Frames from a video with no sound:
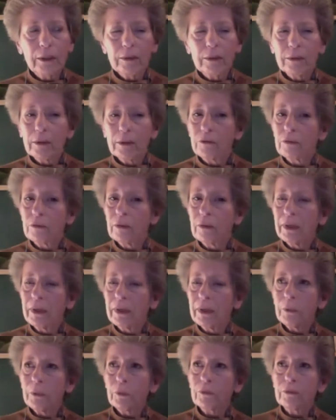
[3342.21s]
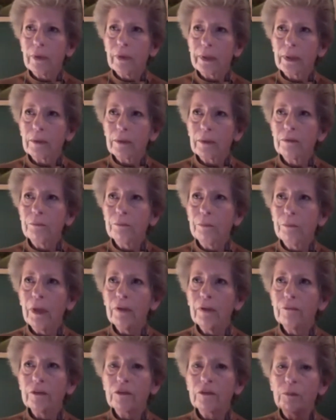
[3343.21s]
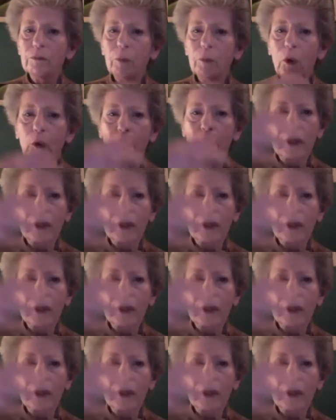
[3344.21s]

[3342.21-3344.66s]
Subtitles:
this, it was like a puff of smoke,